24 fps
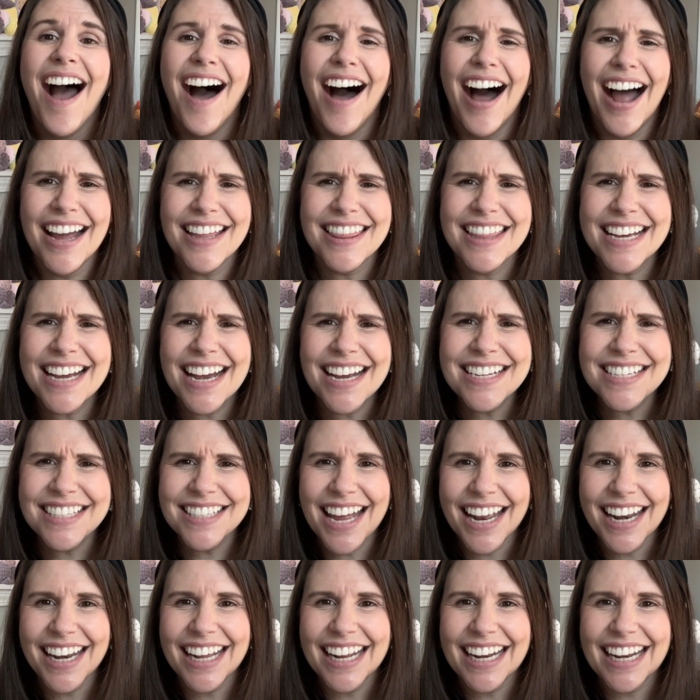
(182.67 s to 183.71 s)
I think I
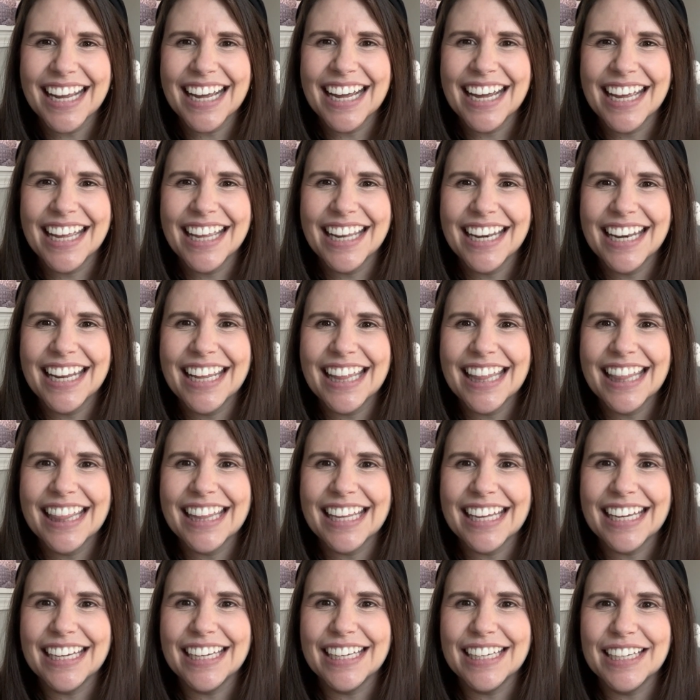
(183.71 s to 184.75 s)
said it in
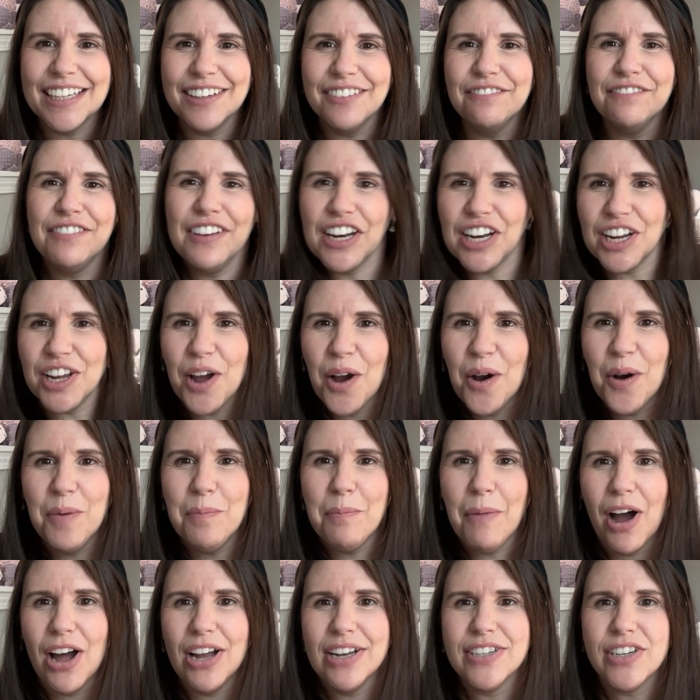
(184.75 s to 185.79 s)
the video
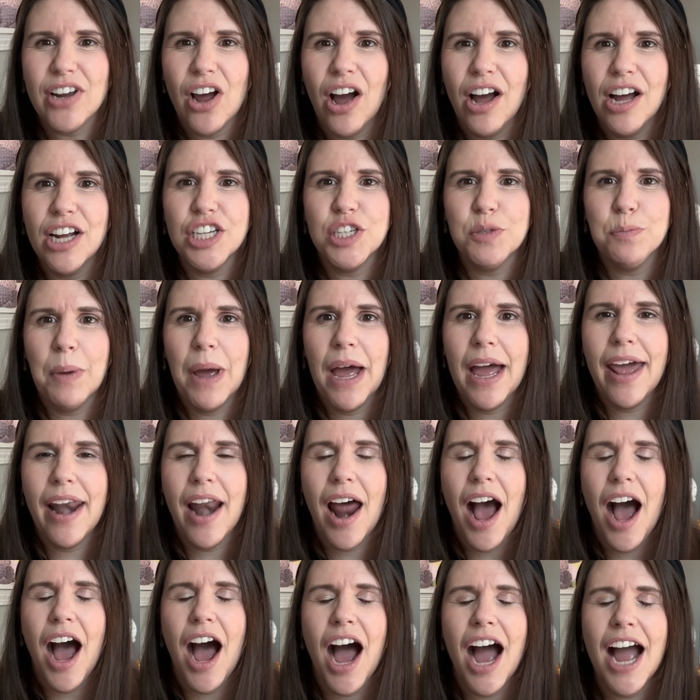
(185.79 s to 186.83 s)
montage, but
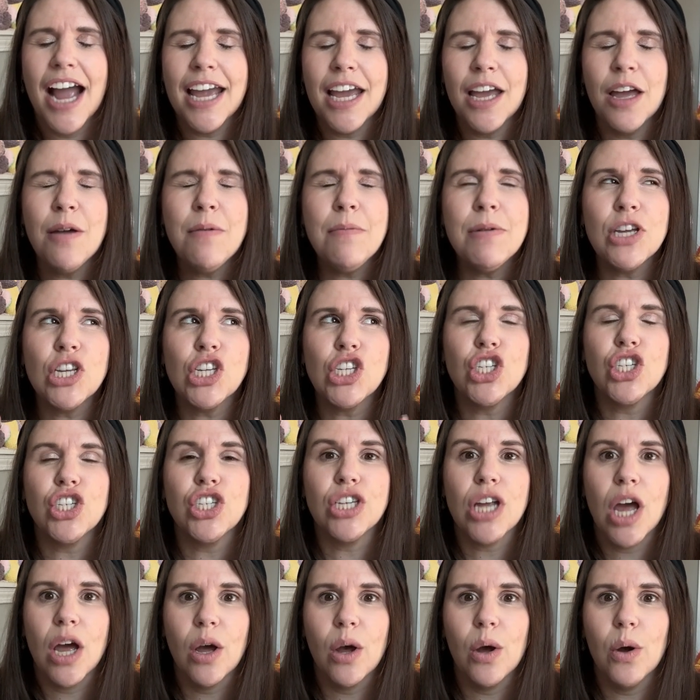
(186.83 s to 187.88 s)
I am
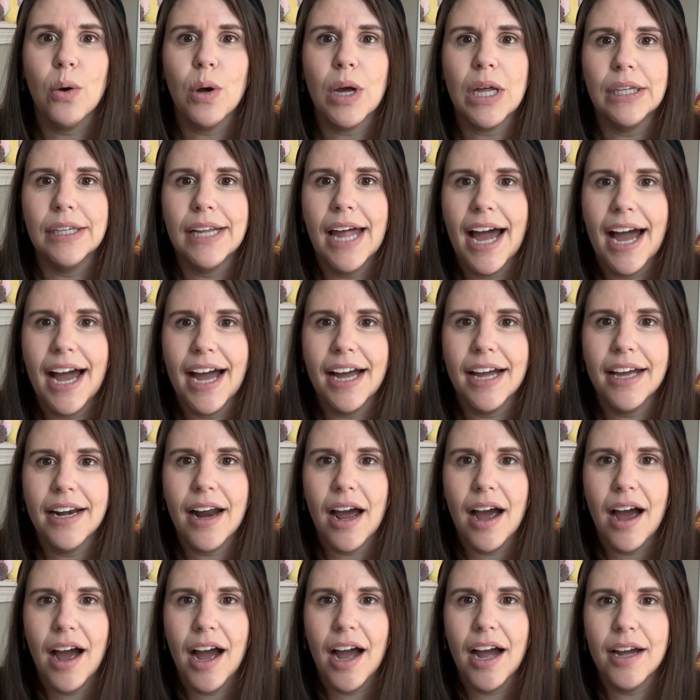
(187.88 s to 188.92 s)
so glad
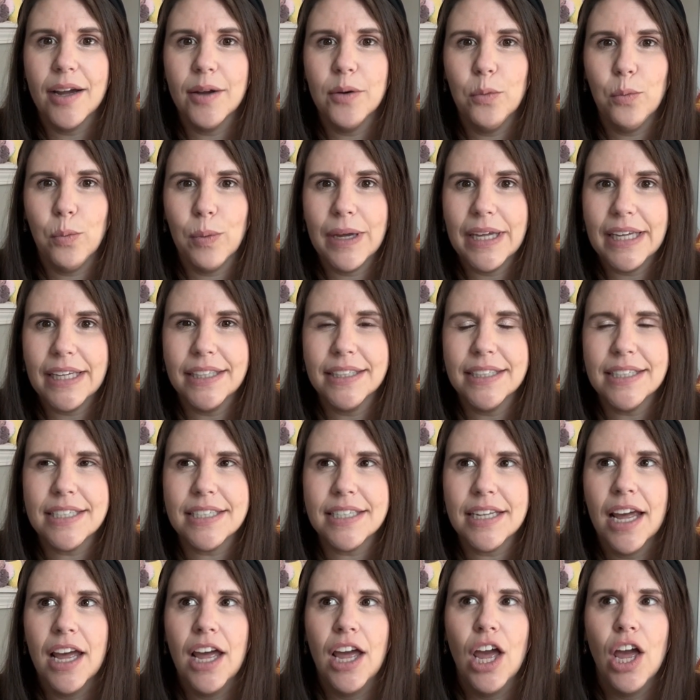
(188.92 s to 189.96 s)
I went
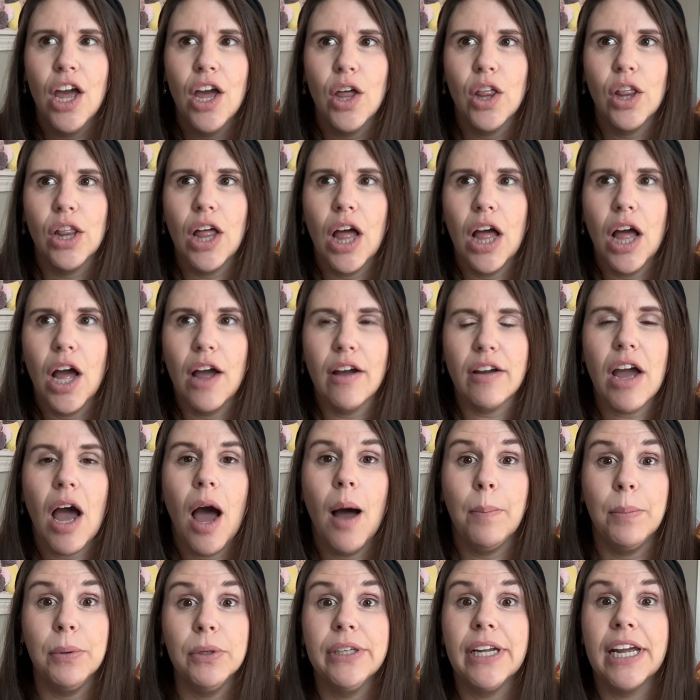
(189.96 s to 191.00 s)
a
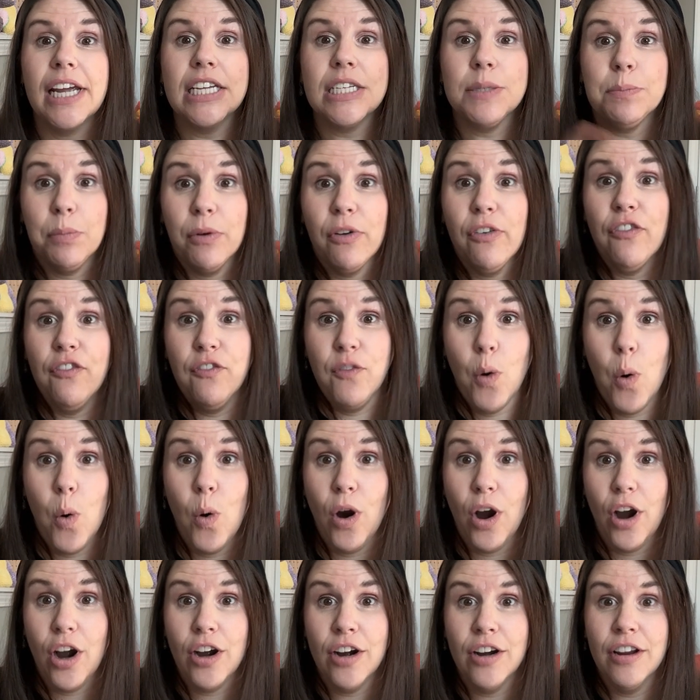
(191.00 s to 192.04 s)
couple days
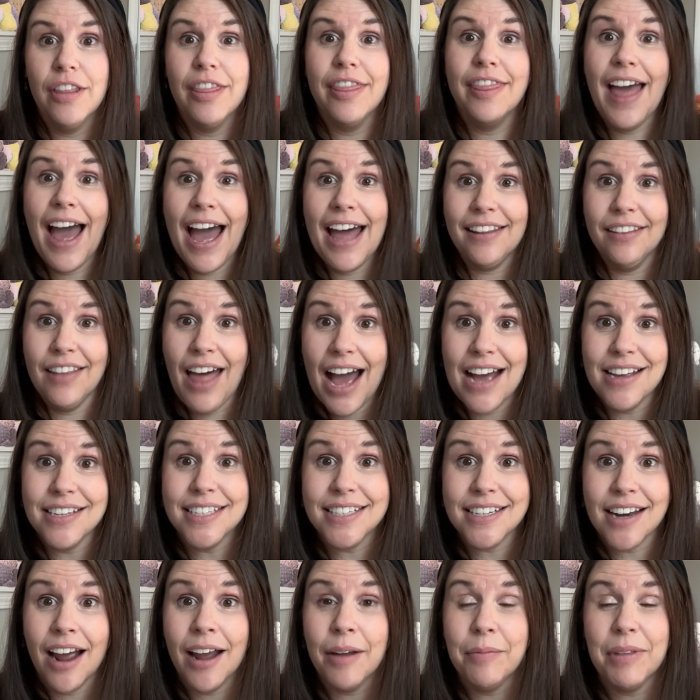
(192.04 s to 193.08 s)
before that last
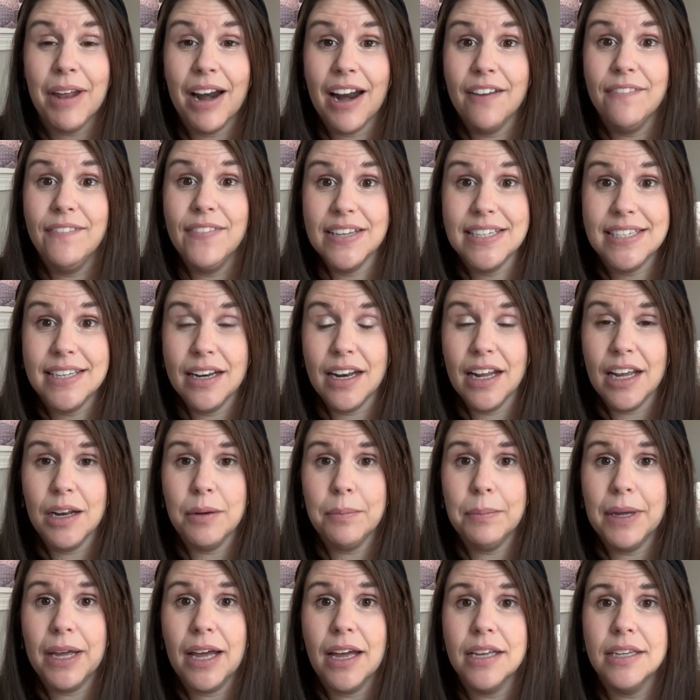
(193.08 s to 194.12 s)
time that I visited,
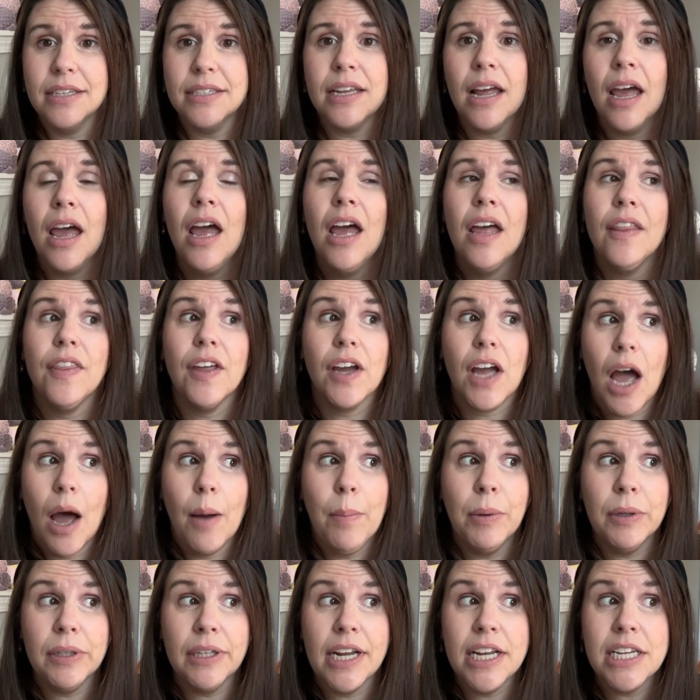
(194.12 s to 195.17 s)
because the
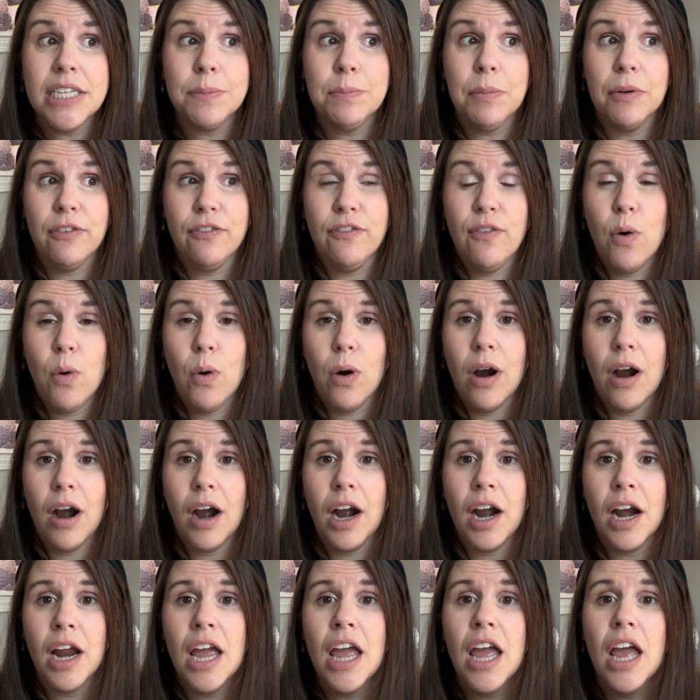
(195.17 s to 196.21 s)
couple days before,